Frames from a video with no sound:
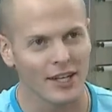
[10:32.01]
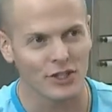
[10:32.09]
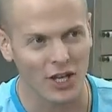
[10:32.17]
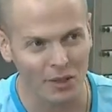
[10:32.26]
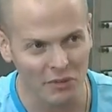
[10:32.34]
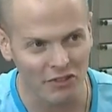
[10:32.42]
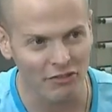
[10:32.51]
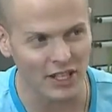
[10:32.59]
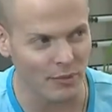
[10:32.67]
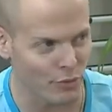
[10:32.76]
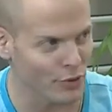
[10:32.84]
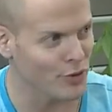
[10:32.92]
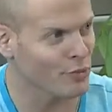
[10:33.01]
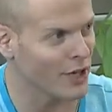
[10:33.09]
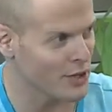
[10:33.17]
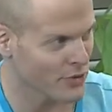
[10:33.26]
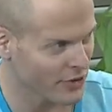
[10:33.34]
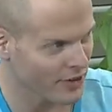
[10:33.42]
John McPhee, Pulitzer
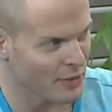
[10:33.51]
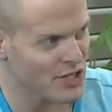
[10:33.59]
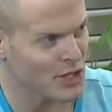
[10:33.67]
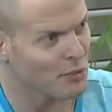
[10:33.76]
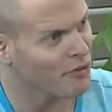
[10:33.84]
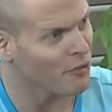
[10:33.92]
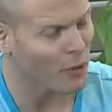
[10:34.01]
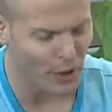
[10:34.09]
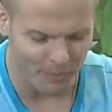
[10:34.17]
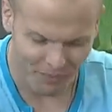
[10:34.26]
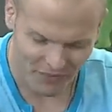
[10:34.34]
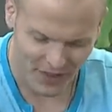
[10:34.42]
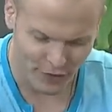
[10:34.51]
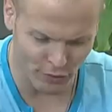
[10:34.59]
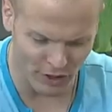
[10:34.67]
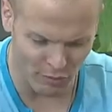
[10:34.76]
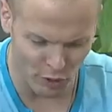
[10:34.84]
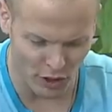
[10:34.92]
Prize winner, I mentioned him before. He's
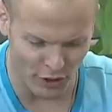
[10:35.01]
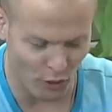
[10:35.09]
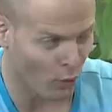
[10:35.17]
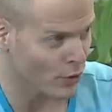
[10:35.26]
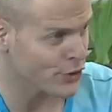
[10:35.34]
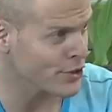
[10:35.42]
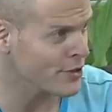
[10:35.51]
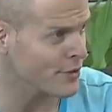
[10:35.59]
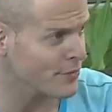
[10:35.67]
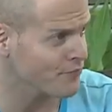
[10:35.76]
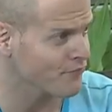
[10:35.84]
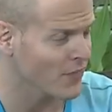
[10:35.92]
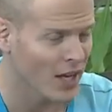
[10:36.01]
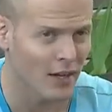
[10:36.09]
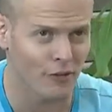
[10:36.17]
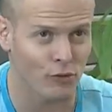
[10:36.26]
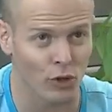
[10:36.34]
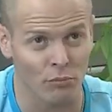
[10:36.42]
written a book on oranges.
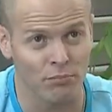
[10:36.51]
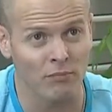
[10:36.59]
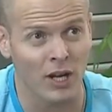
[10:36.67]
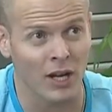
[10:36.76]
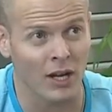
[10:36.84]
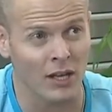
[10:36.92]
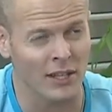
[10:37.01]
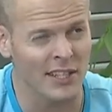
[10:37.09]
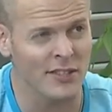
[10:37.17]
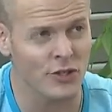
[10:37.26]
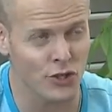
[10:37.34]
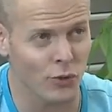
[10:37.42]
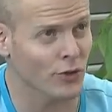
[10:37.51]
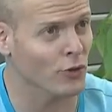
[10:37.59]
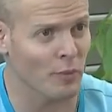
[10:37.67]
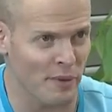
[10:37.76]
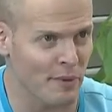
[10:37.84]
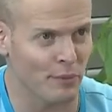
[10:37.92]
Wrote a, uh, at least a short
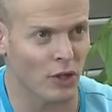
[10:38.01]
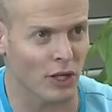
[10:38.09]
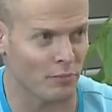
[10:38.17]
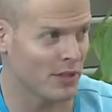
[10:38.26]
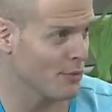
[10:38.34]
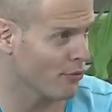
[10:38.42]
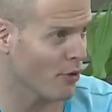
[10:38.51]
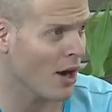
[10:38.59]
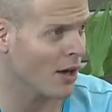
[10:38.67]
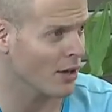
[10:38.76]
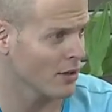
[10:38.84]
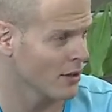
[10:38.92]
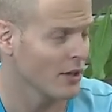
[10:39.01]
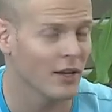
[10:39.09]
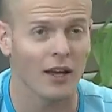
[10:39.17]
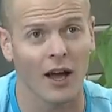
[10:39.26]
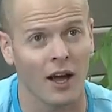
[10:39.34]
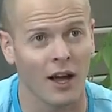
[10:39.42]
story, maybe a book on Plymouth Rock.
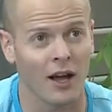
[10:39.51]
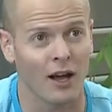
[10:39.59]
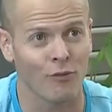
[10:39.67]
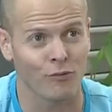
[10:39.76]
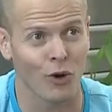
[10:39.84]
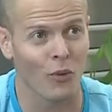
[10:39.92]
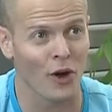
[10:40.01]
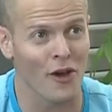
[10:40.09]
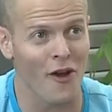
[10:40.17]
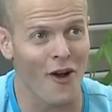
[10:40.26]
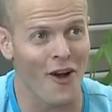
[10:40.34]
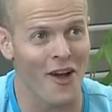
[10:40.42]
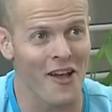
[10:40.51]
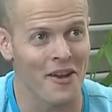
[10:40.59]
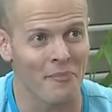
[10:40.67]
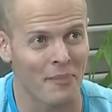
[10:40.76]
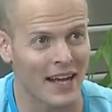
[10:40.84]
Uh, wrote one on